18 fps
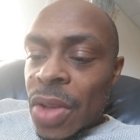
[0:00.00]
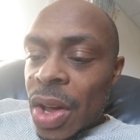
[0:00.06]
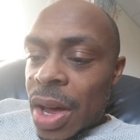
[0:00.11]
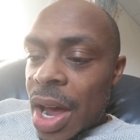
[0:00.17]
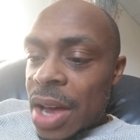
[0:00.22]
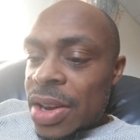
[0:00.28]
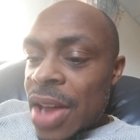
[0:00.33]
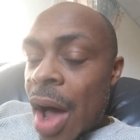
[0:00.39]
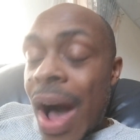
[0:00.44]

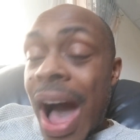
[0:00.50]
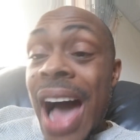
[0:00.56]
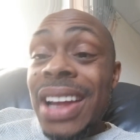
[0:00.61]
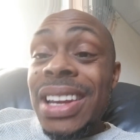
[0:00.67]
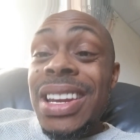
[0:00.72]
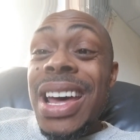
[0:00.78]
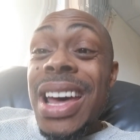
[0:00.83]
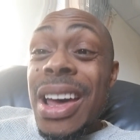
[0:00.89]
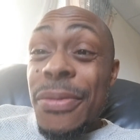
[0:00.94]
Okay, now I
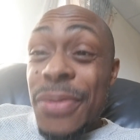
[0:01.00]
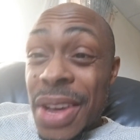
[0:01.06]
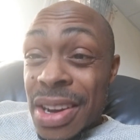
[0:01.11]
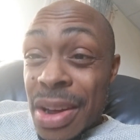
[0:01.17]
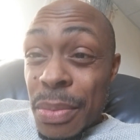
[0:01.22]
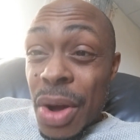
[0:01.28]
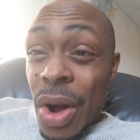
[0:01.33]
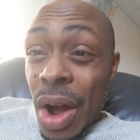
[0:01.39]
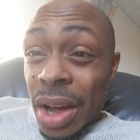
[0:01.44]
live in
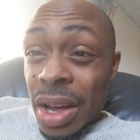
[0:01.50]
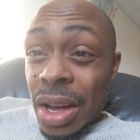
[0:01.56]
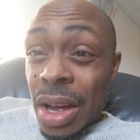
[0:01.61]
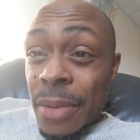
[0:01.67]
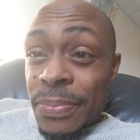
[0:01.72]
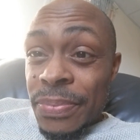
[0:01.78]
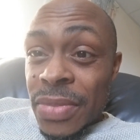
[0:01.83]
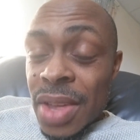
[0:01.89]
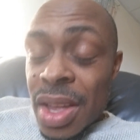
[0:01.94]
America.
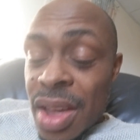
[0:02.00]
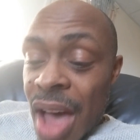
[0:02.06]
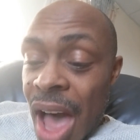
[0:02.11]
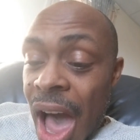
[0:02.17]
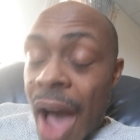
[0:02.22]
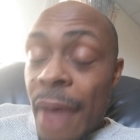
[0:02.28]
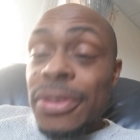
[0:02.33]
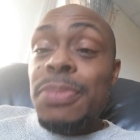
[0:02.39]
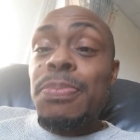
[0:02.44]

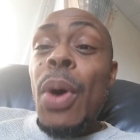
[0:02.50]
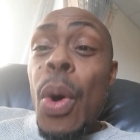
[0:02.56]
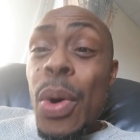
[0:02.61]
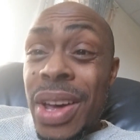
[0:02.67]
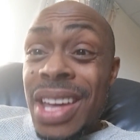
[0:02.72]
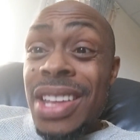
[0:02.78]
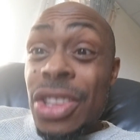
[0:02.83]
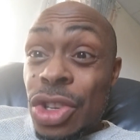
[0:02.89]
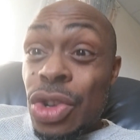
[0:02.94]
I've
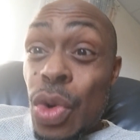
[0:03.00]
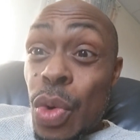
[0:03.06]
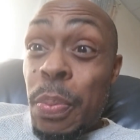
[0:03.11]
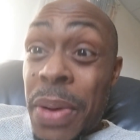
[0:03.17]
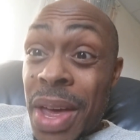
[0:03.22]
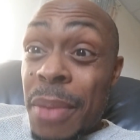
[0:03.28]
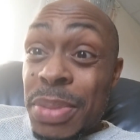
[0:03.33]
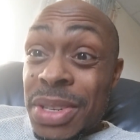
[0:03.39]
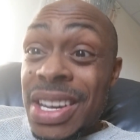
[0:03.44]
spoken to
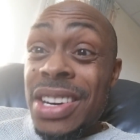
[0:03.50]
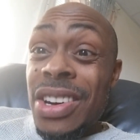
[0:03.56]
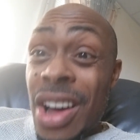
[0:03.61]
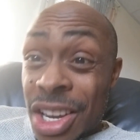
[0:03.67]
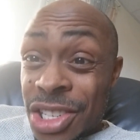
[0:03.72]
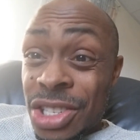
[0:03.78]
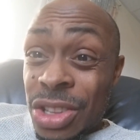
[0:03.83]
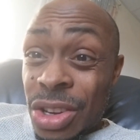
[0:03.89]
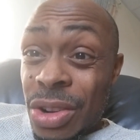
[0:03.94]
pimps and
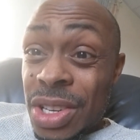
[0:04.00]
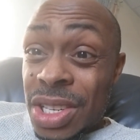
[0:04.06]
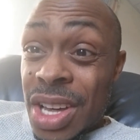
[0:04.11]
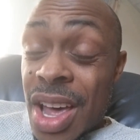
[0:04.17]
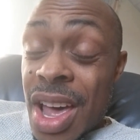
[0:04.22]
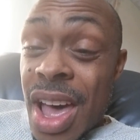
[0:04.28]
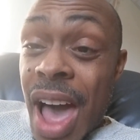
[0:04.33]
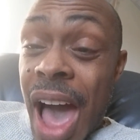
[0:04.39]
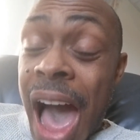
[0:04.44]
hustlers.
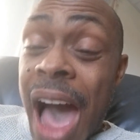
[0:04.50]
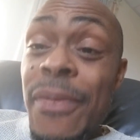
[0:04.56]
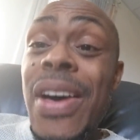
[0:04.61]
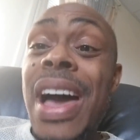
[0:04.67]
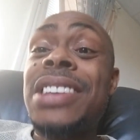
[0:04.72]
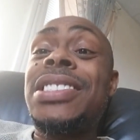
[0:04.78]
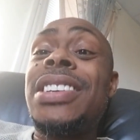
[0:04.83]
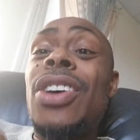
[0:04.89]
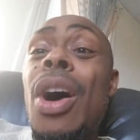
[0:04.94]
I've
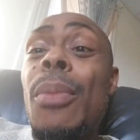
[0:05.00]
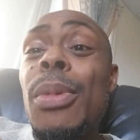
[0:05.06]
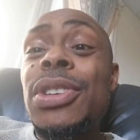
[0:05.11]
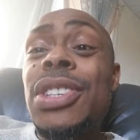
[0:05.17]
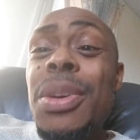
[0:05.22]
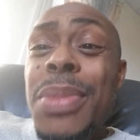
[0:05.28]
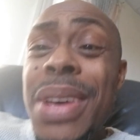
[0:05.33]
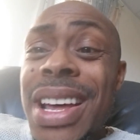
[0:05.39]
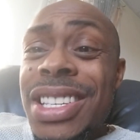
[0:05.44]
actually
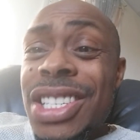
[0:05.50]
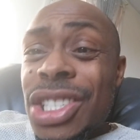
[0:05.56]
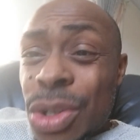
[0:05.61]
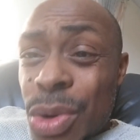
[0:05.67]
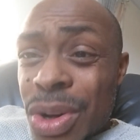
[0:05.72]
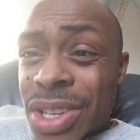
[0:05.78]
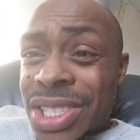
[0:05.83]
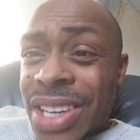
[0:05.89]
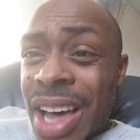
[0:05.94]
almost committed
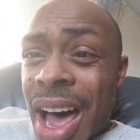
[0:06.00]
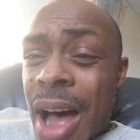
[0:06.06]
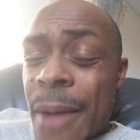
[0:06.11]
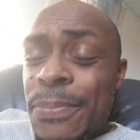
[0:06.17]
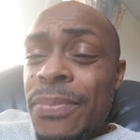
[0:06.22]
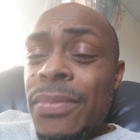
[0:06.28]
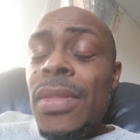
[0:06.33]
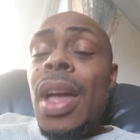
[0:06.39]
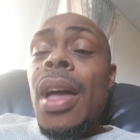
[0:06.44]

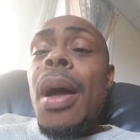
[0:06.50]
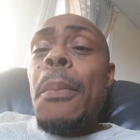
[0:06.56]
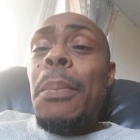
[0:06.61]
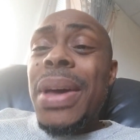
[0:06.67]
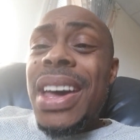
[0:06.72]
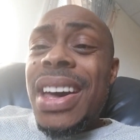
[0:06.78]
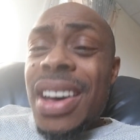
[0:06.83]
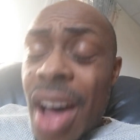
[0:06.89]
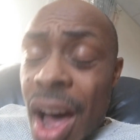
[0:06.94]
suicide
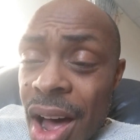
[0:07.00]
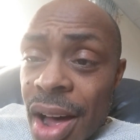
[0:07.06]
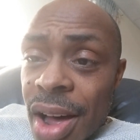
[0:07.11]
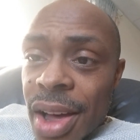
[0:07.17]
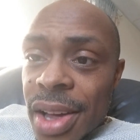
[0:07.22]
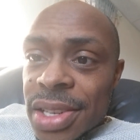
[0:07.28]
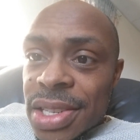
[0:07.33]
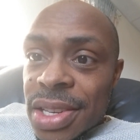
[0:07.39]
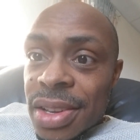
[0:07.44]

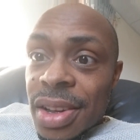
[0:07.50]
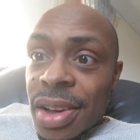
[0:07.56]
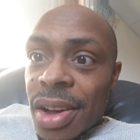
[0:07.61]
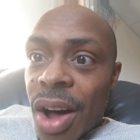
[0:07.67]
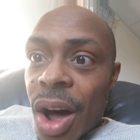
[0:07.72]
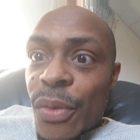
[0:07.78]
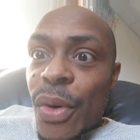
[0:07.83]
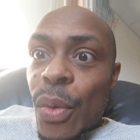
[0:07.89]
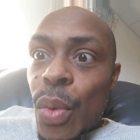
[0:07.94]
because
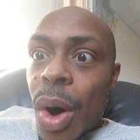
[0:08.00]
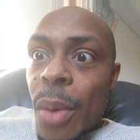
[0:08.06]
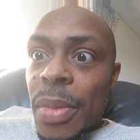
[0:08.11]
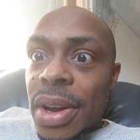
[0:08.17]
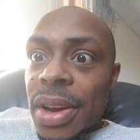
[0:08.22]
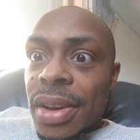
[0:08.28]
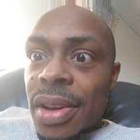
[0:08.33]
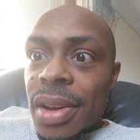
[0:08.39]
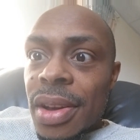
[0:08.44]
of a
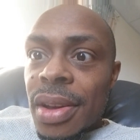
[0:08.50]
woman.